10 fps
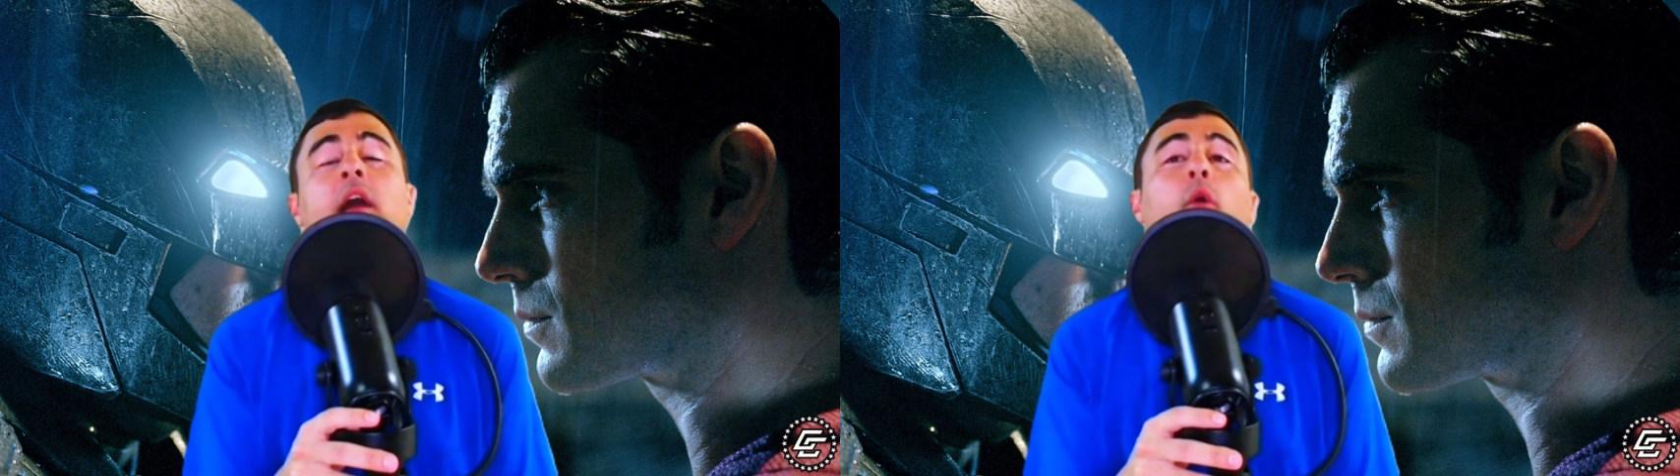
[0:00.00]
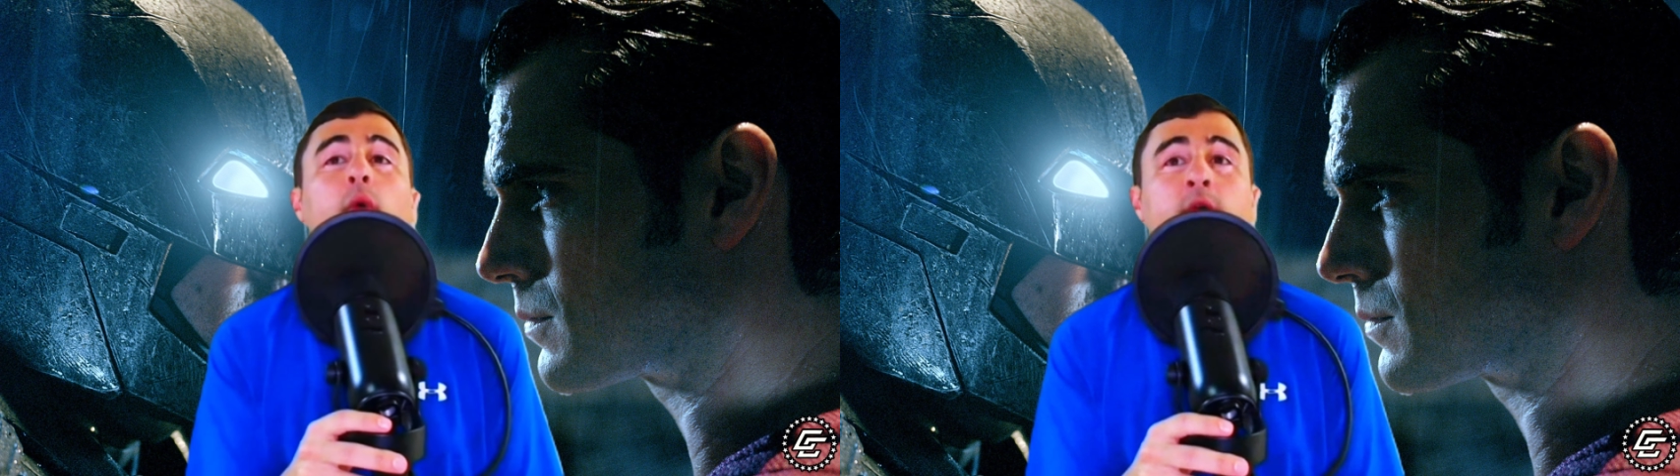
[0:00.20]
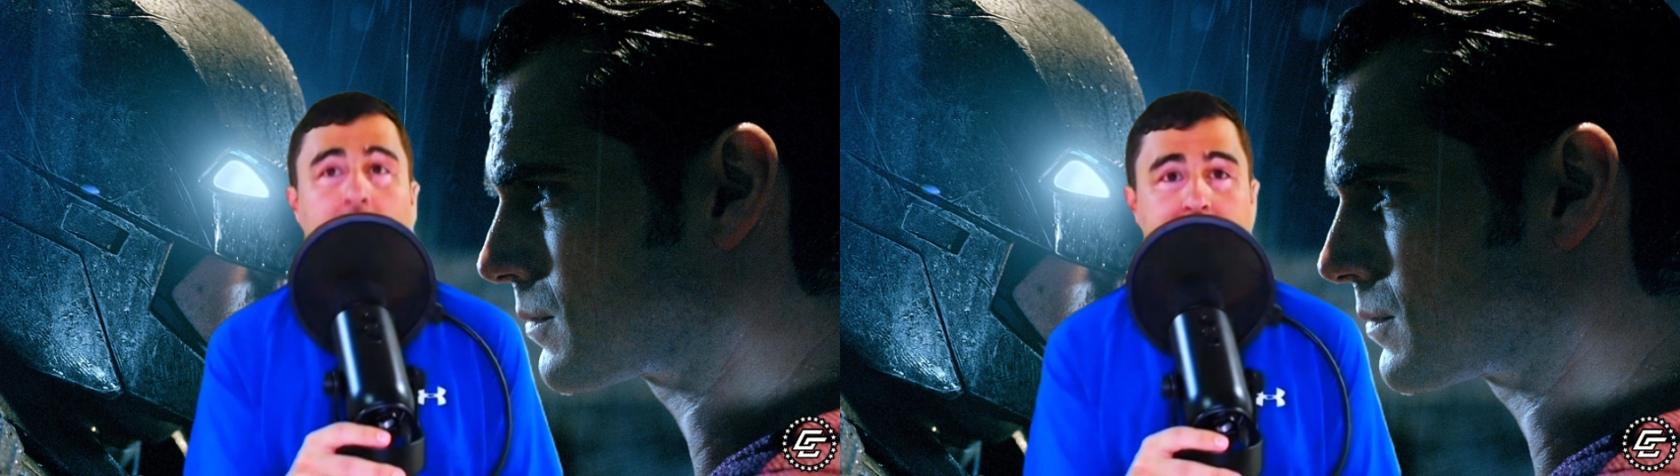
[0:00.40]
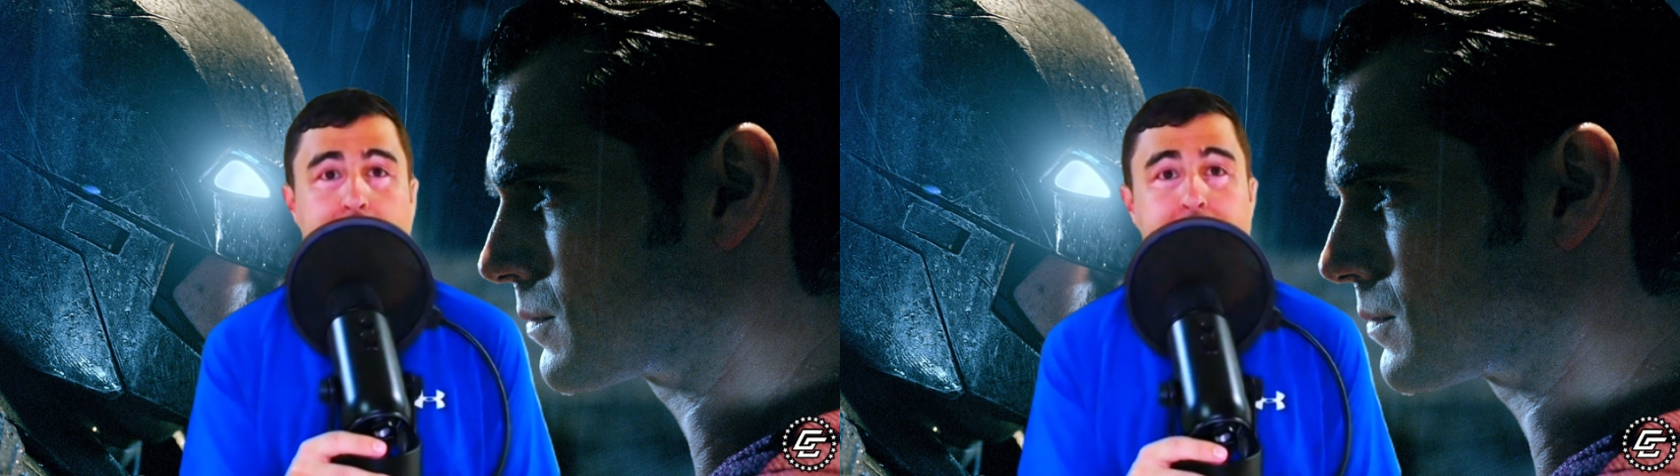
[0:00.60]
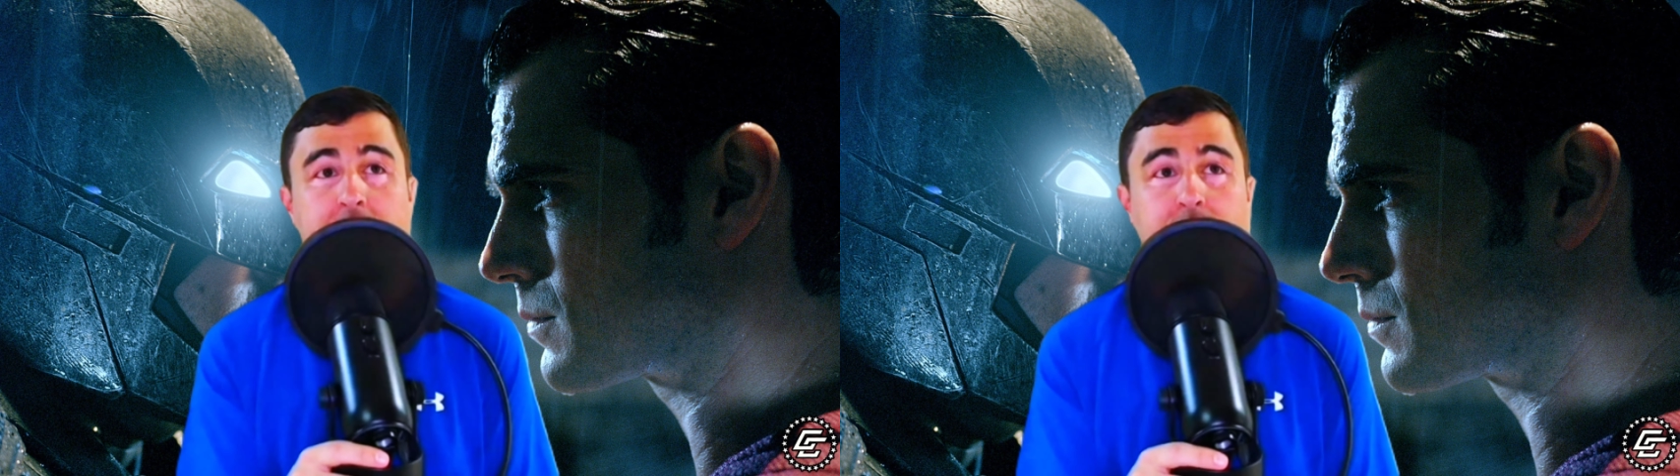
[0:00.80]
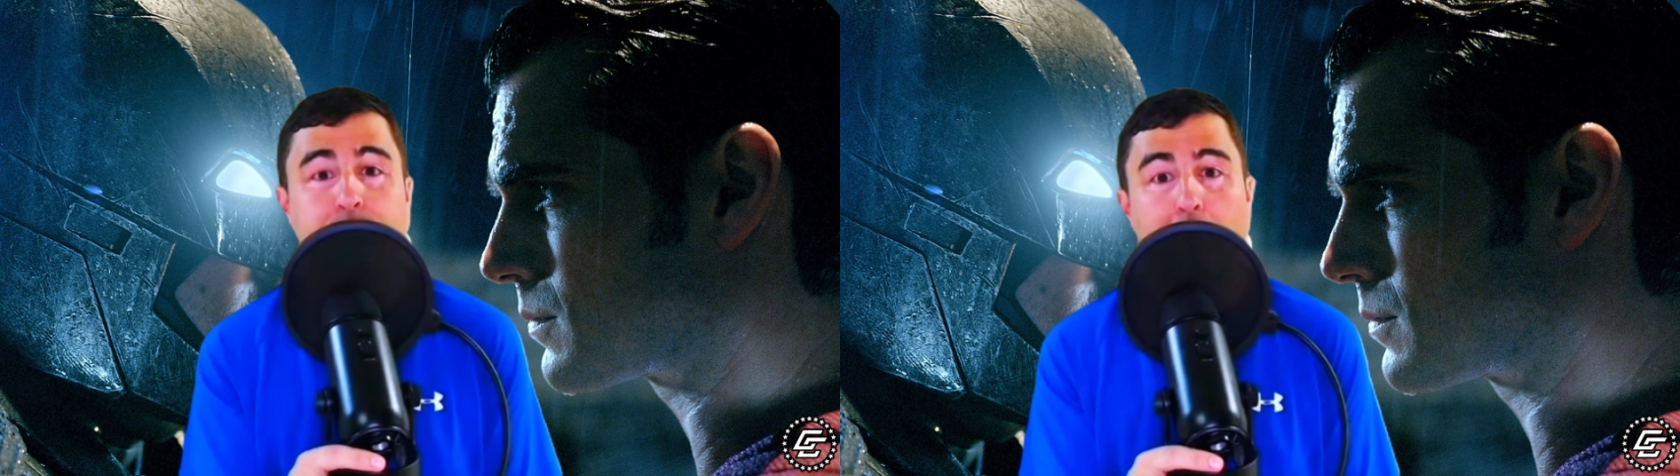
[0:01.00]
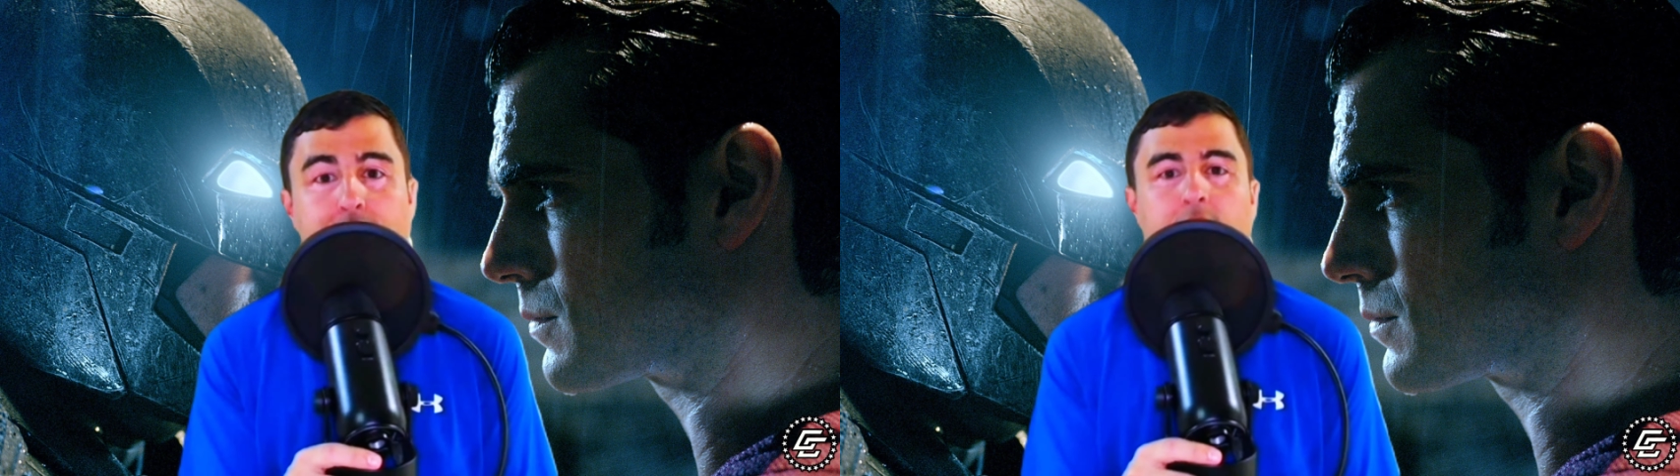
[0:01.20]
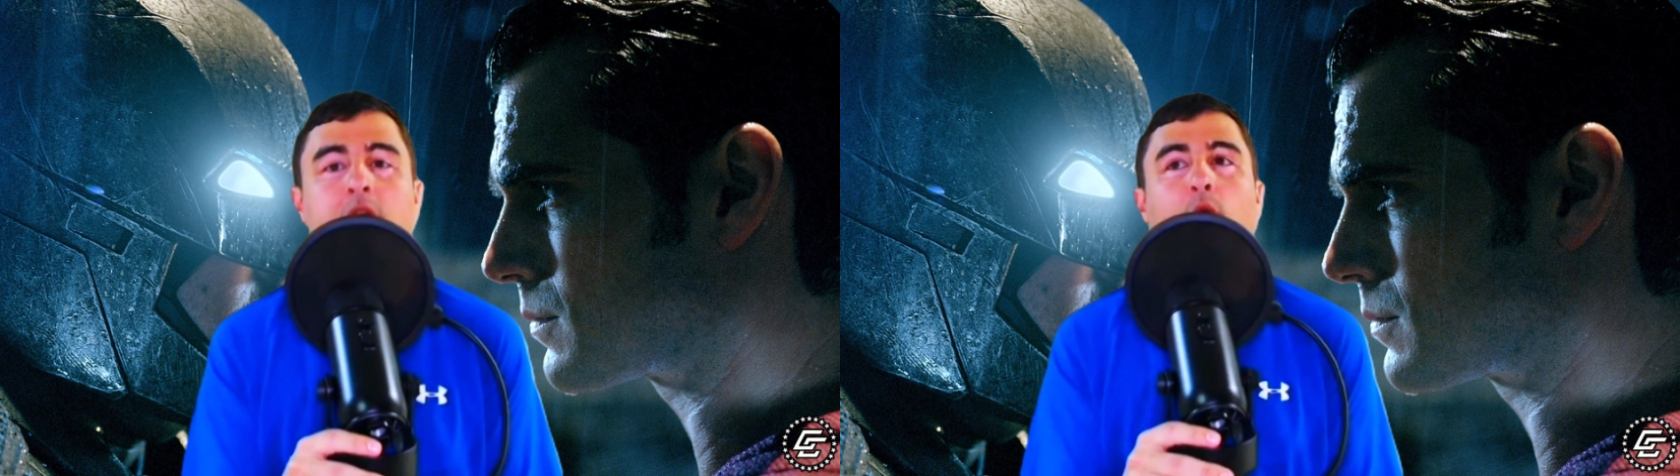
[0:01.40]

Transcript: we want to compete with Marvel.